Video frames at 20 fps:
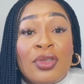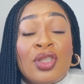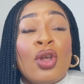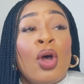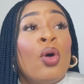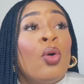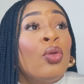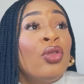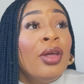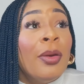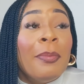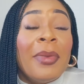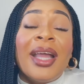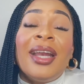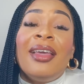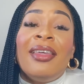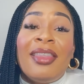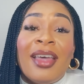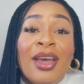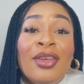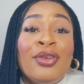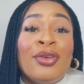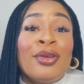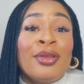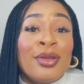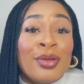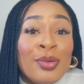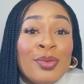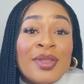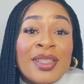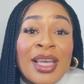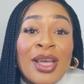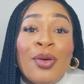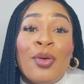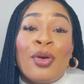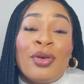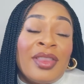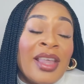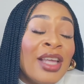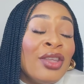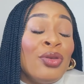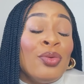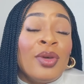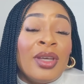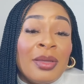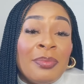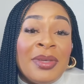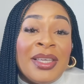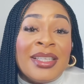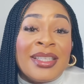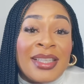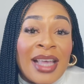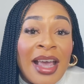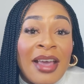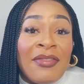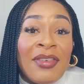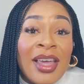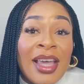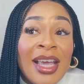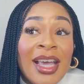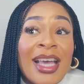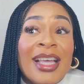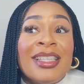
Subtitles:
So the money that you're losing or that you could be saving